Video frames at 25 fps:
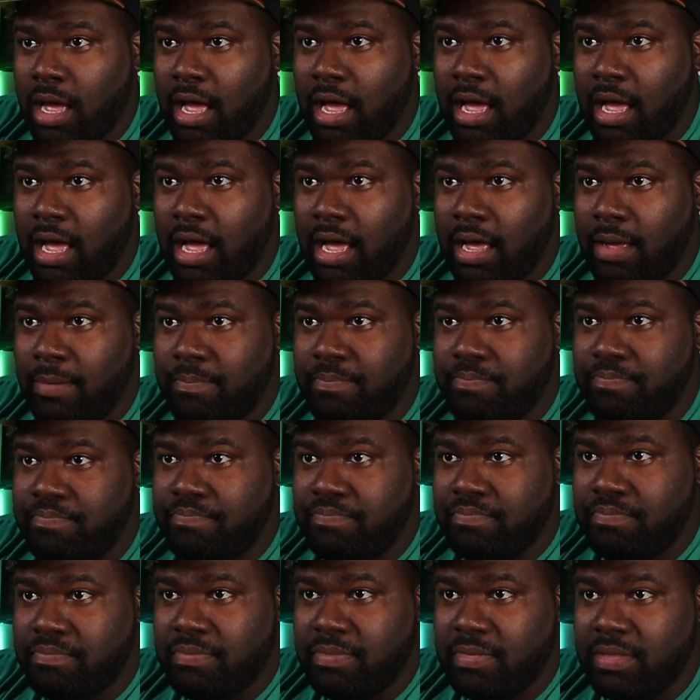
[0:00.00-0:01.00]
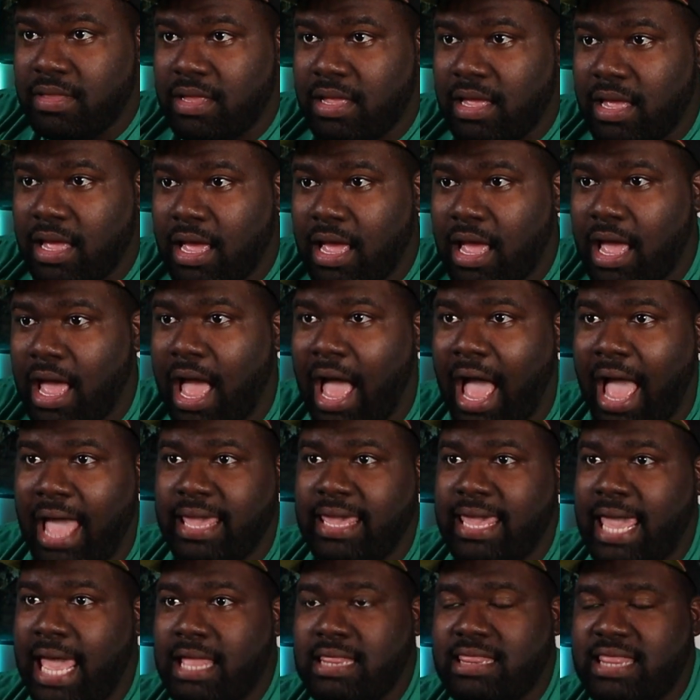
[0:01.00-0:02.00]
I
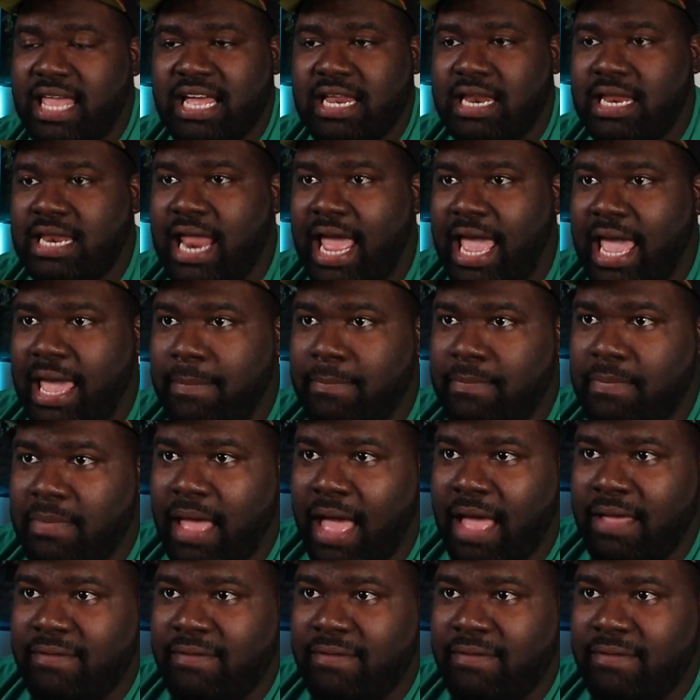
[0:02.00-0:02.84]
can't think of the name.